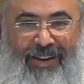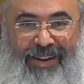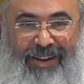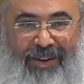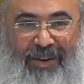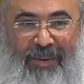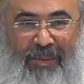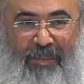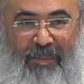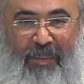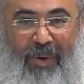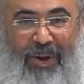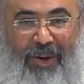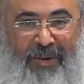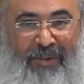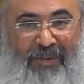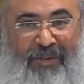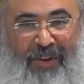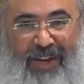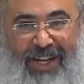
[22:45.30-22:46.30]

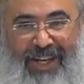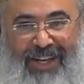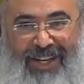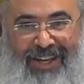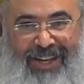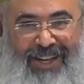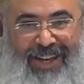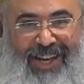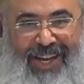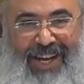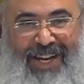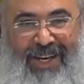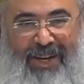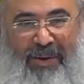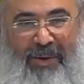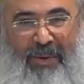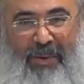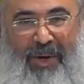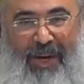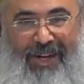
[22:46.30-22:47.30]
modify and
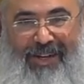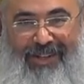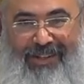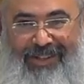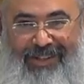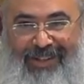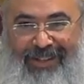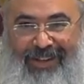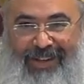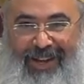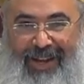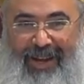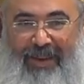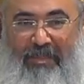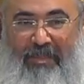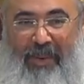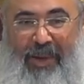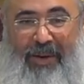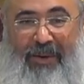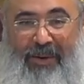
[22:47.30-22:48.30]
correct and
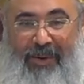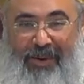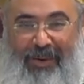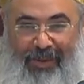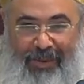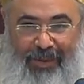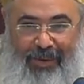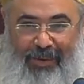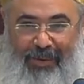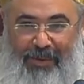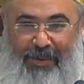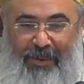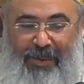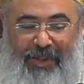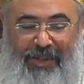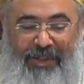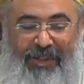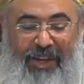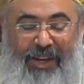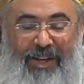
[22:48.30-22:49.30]
better than so it's
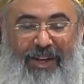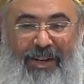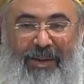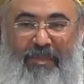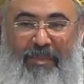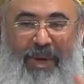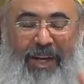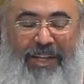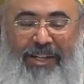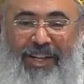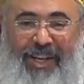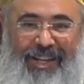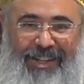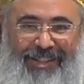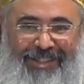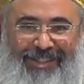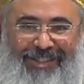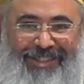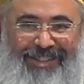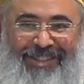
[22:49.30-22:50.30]
not by
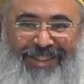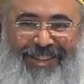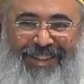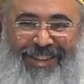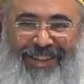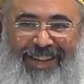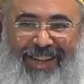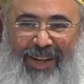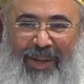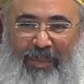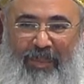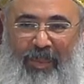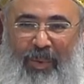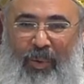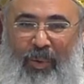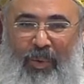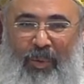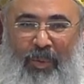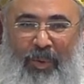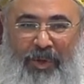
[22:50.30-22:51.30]
chance um, or
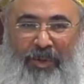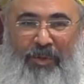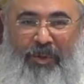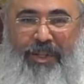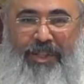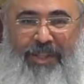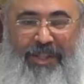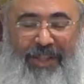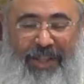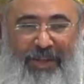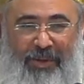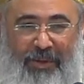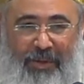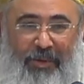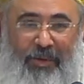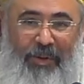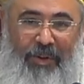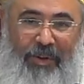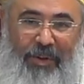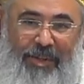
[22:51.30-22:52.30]
rejoicing that a new
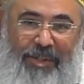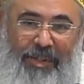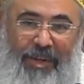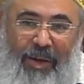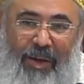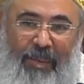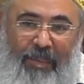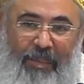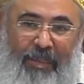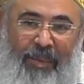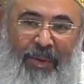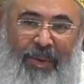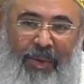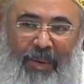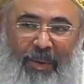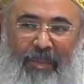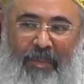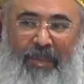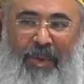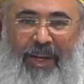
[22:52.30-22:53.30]
year has come
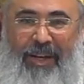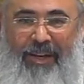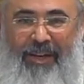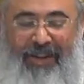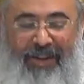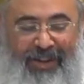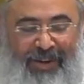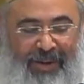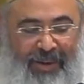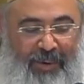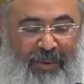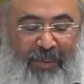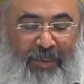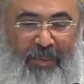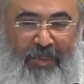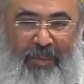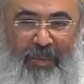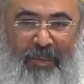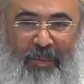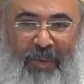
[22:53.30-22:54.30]
but
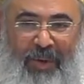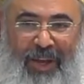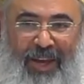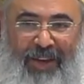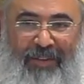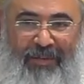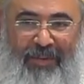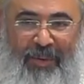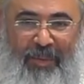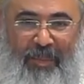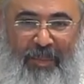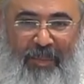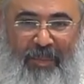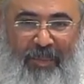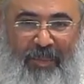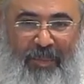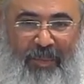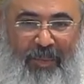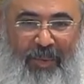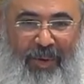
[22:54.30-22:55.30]
we have to
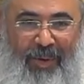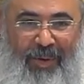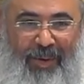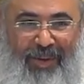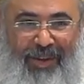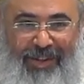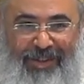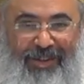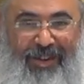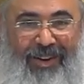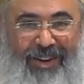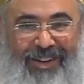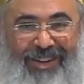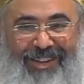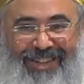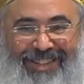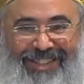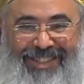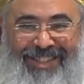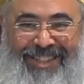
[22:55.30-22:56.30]
uh, it's on us
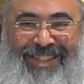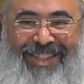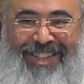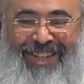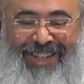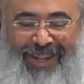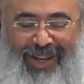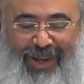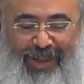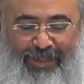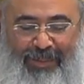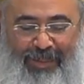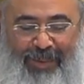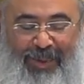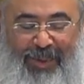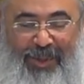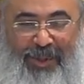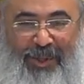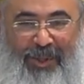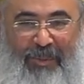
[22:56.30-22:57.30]
um,
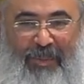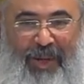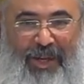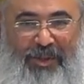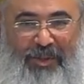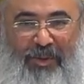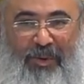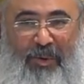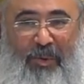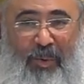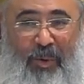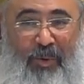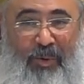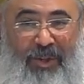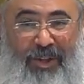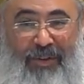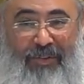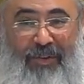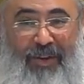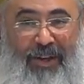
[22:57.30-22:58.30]
to make sure we're
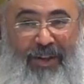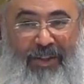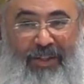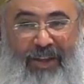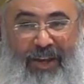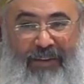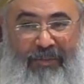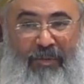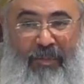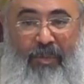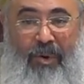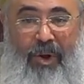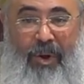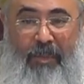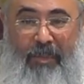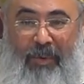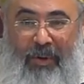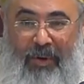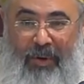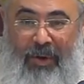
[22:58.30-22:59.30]
living a life
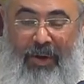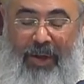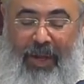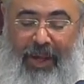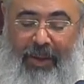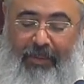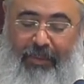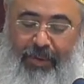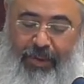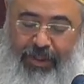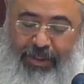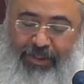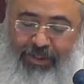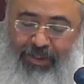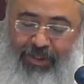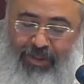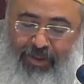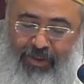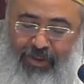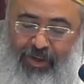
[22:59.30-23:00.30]
proper and pleasing
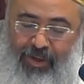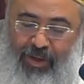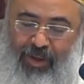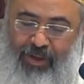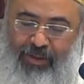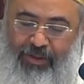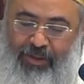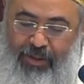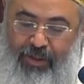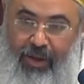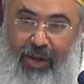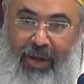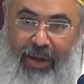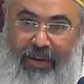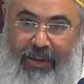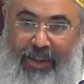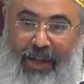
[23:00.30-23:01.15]
uh, to god that we